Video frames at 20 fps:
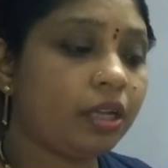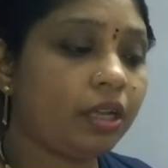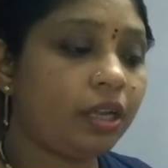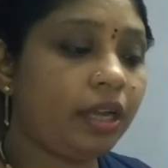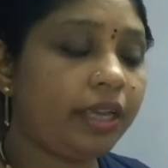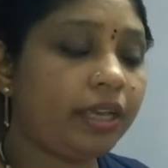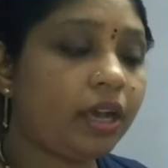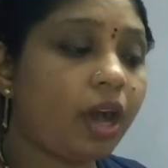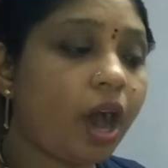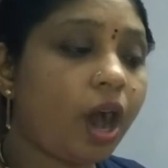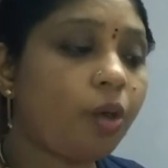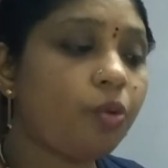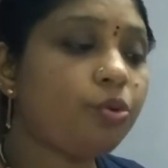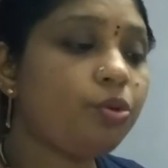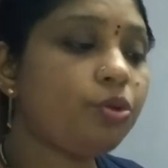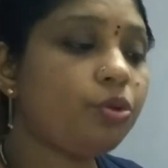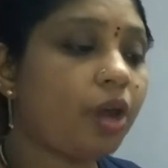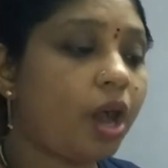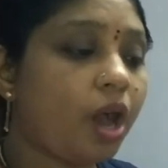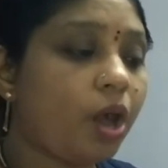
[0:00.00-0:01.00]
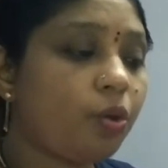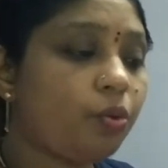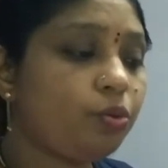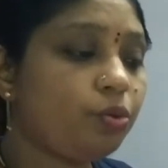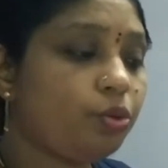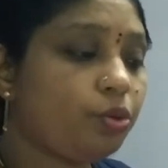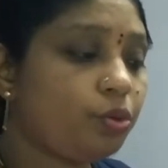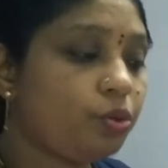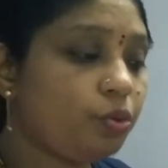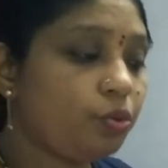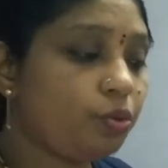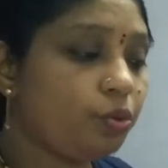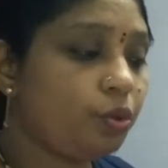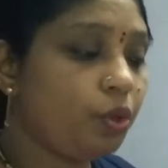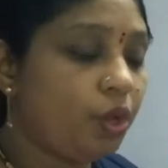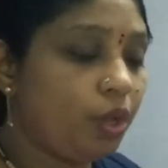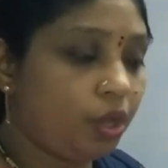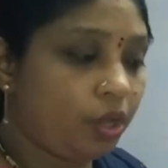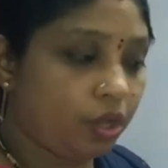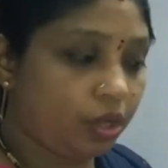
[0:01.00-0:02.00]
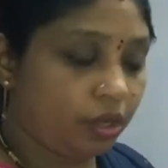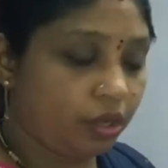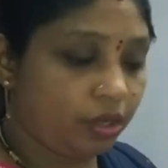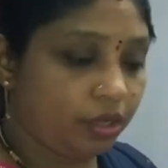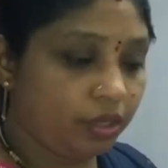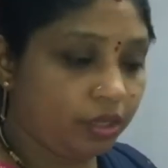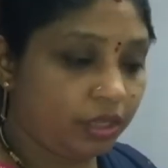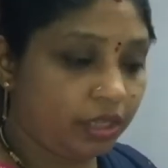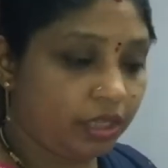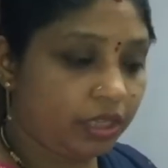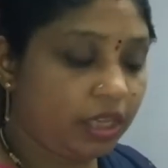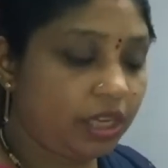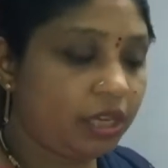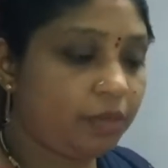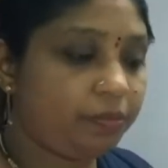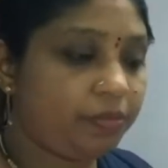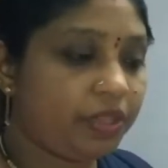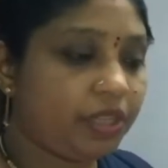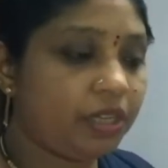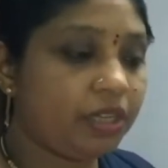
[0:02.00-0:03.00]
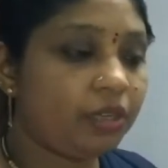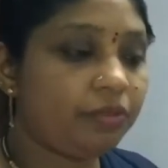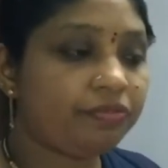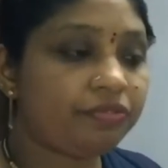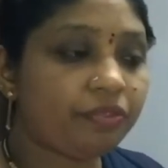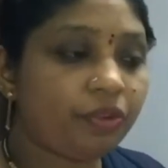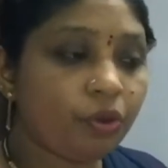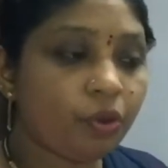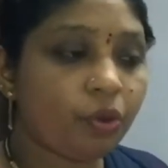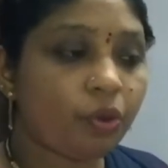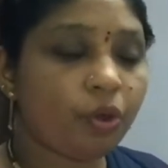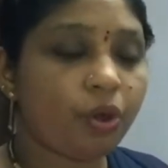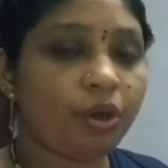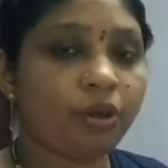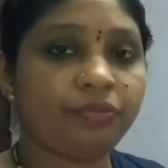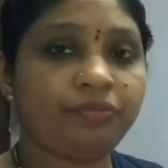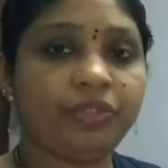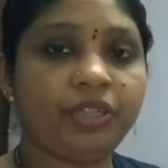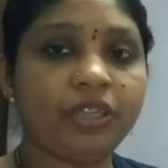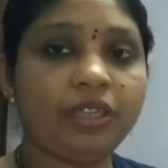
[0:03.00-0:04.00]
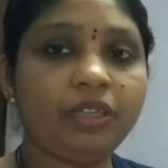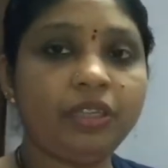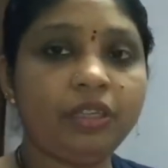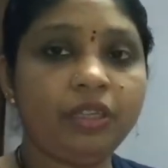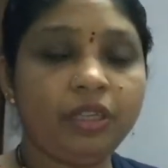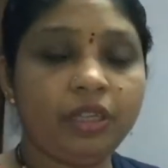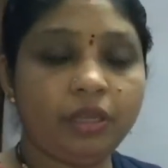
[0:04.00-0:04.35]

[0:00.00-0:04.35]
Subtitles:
like how to keep the flow of the